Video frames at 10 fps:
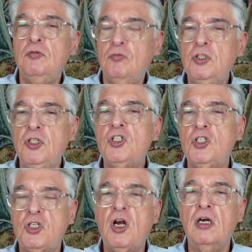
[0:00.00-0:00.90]
you
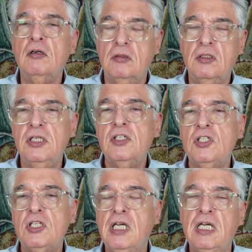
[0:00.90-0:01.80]
start this
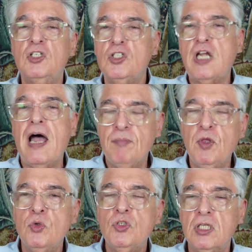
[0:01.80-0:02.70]
thing and stop
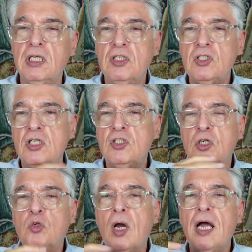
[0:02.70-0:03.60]
those things. It's a
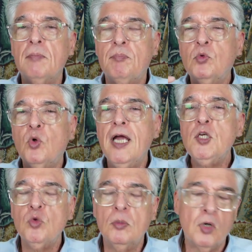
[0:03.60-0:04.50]

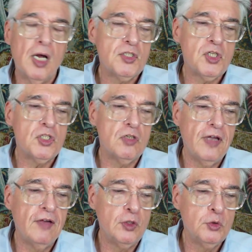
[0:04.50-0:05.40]
gradual process of
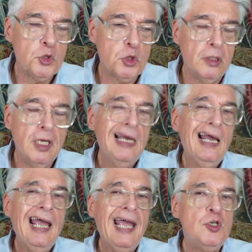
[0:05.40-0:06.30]
evolution.
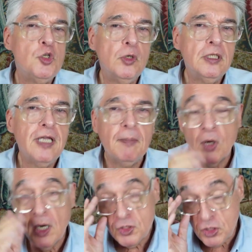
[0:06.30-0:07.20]
And during that
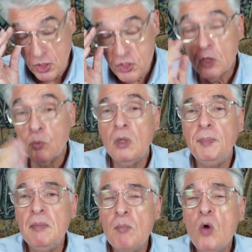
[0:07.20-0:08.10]
process, there will
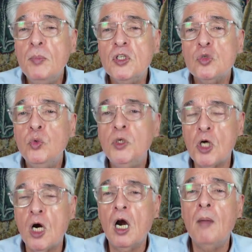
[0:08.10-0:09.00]
be moments which
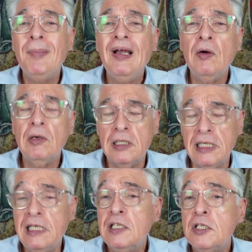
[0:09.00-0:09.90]
are apparently
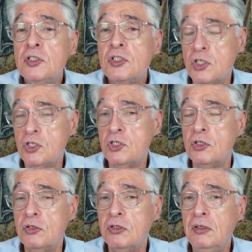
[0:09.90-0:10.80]
inconsistent.